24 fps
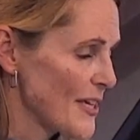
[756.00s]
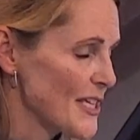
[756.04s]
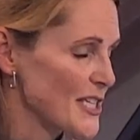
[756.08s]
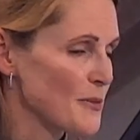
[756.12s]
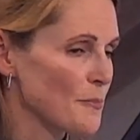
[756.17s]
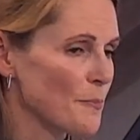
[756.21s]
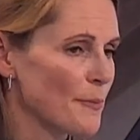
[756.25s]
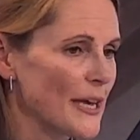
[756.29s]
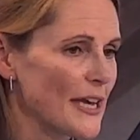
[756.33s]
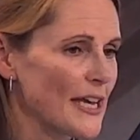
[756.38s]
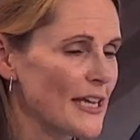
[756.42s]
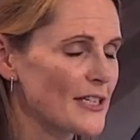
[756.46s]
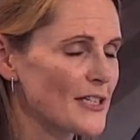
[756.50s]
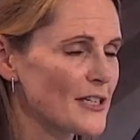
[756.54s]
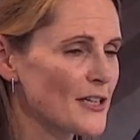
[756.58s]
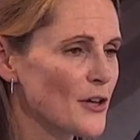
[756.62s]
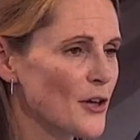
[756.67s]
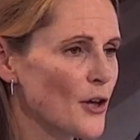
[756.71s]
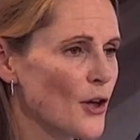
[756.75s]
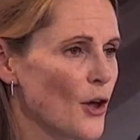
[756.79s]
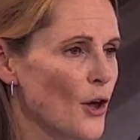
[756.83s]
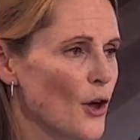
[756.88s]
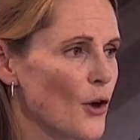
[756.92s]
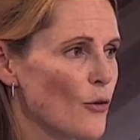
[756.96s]
This
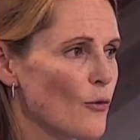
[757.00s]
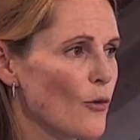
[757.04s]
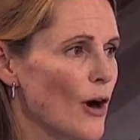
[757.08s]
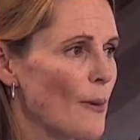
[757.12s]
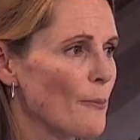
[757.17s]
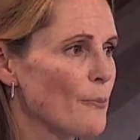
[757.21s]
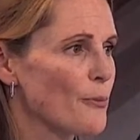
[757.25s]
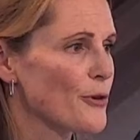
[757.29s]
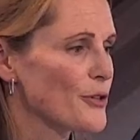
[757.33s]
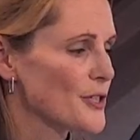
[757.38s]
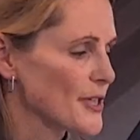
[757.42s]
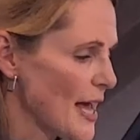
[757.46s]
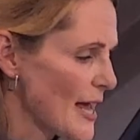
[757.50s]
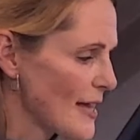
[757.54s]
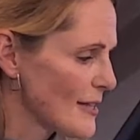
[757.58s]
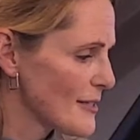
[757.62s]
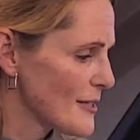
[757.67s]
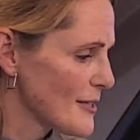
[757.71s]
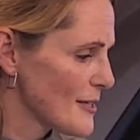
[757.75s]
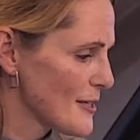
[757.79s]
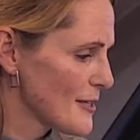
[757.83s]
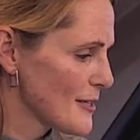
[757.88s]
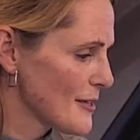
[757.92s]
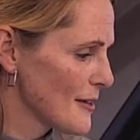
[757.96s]
beat
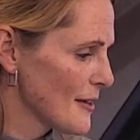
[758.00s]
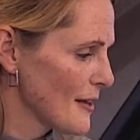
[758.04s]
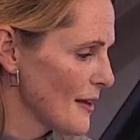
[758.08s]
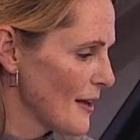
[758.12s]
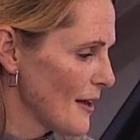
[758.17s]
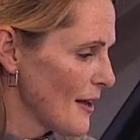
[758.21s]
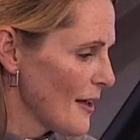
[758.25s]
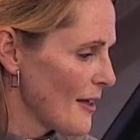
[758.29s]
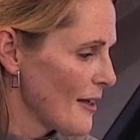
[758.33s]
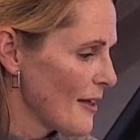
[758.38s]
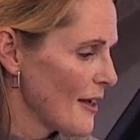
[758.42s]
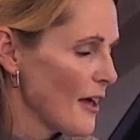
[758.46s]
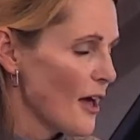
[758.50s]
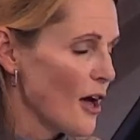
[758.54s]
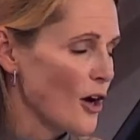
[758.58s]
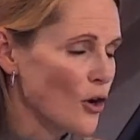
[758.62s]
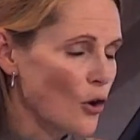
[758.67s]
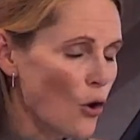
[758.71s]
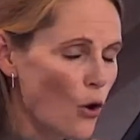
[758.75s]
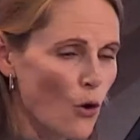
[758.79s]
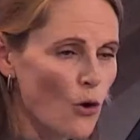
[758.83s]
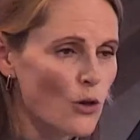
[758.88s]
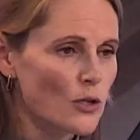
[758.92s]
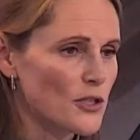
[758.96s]
represents
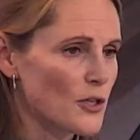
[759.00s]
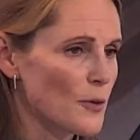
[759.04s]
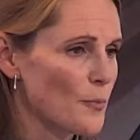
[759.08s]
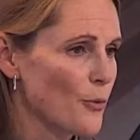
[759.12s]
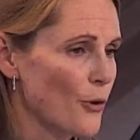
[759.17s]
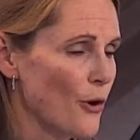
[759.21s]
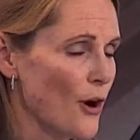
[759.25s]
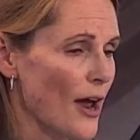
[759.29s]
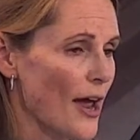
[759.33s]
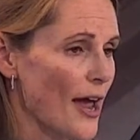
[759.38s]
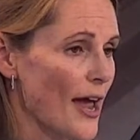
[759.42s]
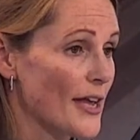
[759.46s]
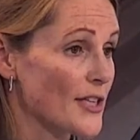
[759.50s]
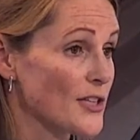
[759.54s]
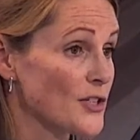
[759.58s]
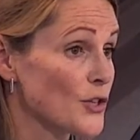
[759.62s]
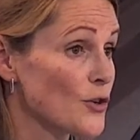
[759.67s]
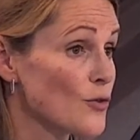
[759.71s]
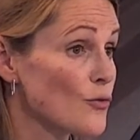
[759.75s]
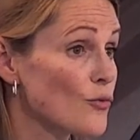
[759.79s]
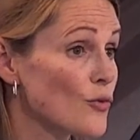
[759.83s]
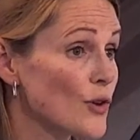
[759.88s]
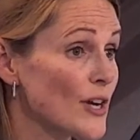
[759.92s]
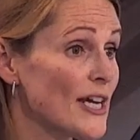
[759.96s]
a call to prayer,
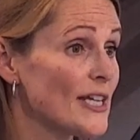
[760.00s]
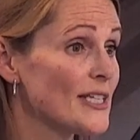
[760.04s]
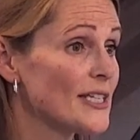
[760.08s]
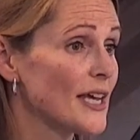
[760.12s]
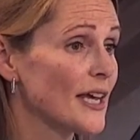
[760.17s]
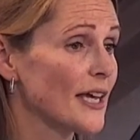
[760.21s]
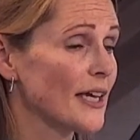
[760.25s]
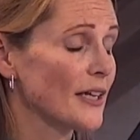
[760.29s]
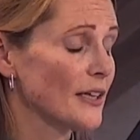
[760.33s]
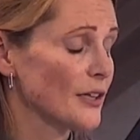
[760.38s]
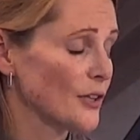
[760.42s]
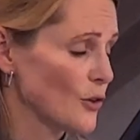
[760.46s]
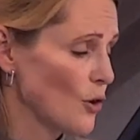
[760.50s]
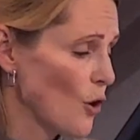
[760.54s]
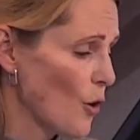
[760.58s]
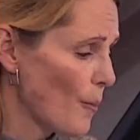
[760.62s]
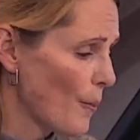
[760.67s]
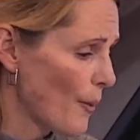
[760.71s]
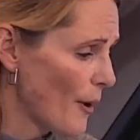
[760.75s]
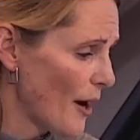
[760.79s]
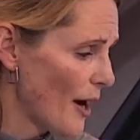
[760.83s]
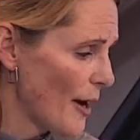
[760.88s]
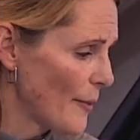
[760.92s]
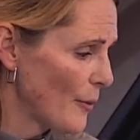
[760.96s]
to reading
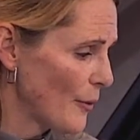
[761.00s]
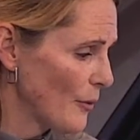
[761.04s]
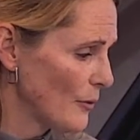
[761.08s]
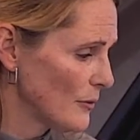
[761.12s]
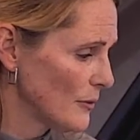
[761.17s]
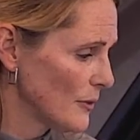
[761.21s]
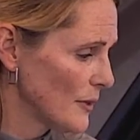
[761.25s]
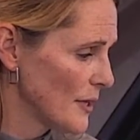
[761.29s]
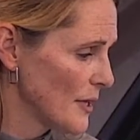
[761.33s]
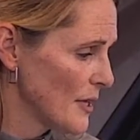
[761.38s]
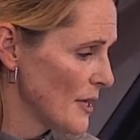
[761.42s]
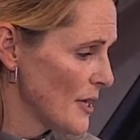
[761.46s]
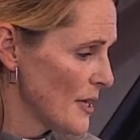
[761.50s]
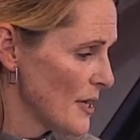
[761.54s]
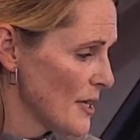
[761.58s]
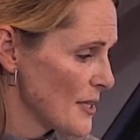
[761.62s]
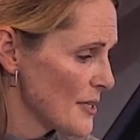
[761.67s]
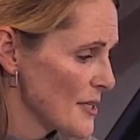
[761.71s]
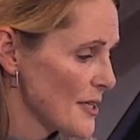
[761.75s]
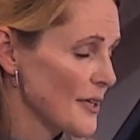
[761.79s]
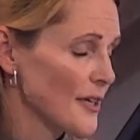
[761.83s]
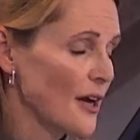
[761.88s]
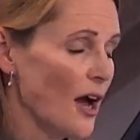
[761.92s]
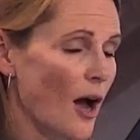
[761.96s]
your Bible,
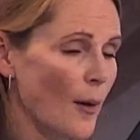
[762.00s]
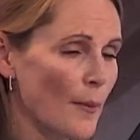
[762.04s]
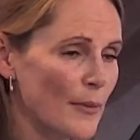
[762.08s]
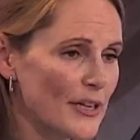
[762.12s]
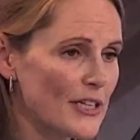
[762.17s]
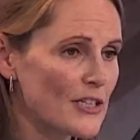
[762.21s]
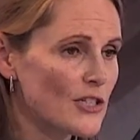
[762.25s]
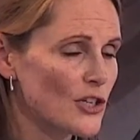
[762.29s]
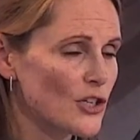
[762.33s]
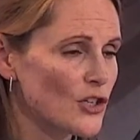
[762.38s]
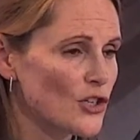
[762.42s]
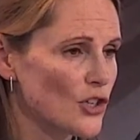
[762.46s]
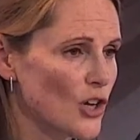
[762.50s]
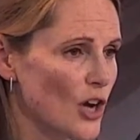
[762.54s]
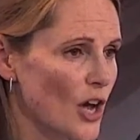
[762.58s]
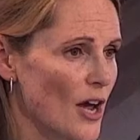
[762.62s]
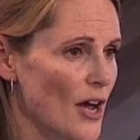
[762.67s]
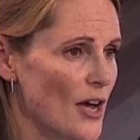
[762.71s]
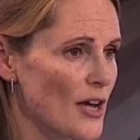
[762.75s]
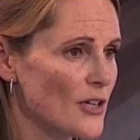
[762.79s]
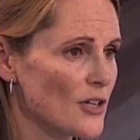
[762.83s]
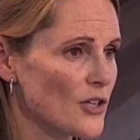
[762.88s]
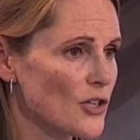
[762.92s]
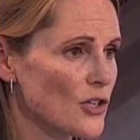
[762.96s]
to coming to
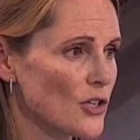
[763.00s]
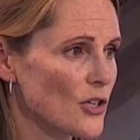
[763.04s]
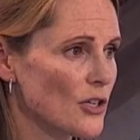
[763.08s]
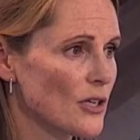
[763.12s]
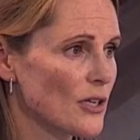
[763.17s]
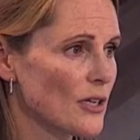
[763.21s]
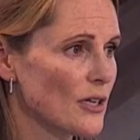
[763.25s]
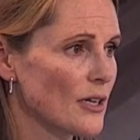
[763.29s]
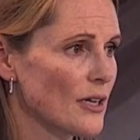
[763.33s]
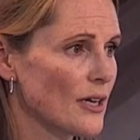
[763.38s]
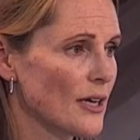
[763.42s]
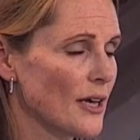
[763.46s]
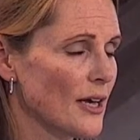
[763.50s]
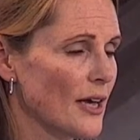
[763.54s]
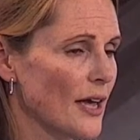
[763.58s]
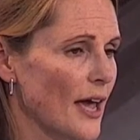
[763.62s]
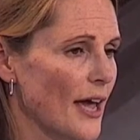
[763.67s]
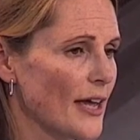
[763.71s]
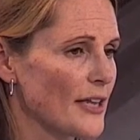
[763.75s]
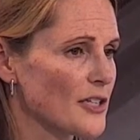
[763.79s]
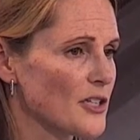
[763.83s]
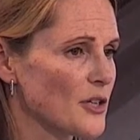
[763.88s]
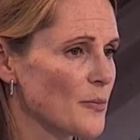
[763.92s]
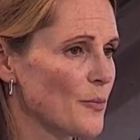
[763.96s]
church,
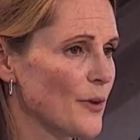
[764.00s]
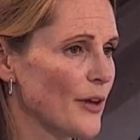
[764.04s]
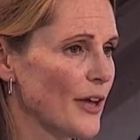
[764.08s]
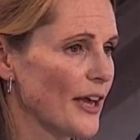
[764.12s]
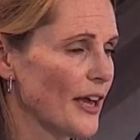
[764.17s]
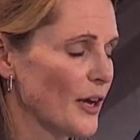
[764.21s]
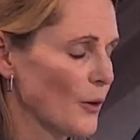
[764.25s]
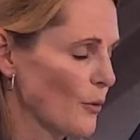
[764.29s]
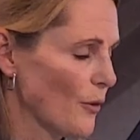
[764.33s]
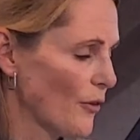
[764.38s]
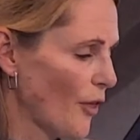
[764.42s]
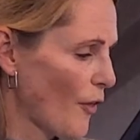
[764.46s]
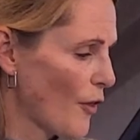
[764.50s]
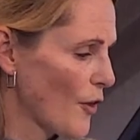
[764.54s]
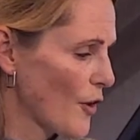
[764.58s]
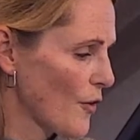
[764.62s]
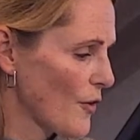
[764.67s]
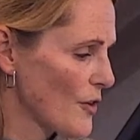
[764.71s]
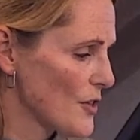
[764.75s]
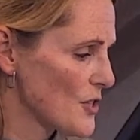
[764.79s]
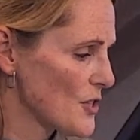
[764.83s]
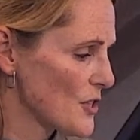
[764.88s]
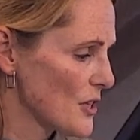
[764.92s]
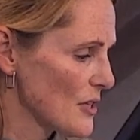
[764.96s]
and to being with
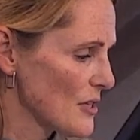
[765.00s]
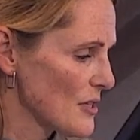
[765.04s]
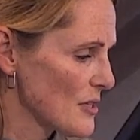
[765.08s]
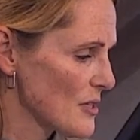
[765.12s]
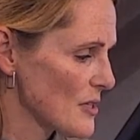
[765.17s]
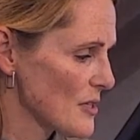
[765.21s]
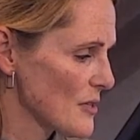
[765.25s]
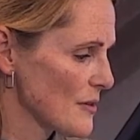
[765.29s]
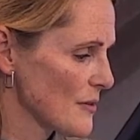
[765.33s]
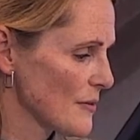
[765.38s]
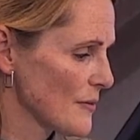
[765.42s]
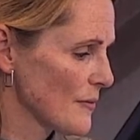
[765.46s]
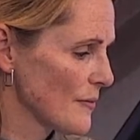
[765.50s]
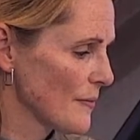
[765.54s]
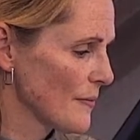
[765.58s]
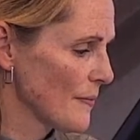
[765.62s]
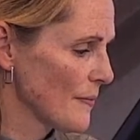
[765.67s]
other Christians.